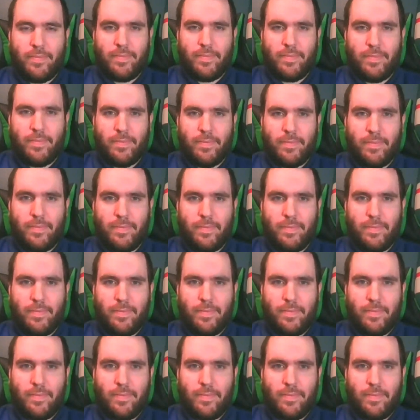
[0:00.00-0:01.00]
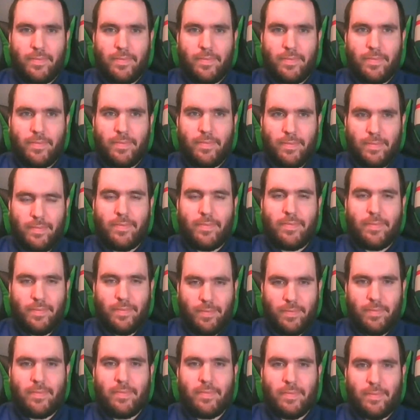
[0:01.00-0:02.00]

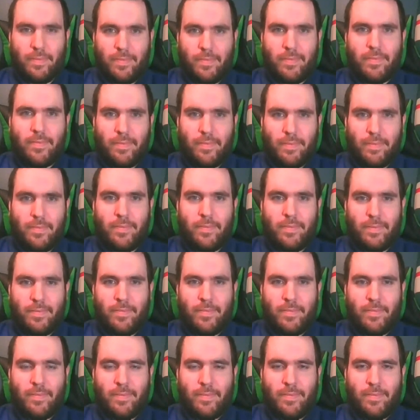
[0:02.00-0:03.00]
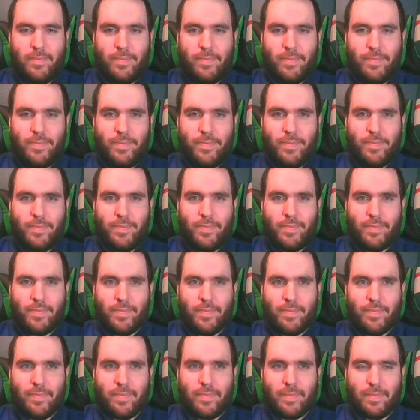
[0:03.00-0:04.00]

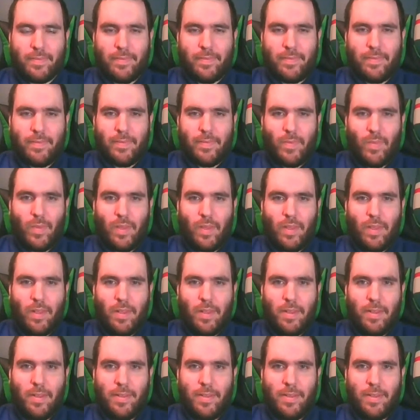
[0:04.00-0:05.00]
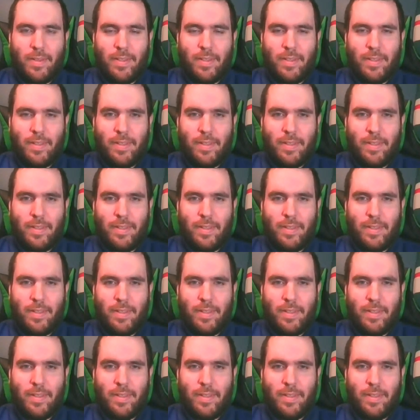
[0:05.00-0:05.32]
[no speech]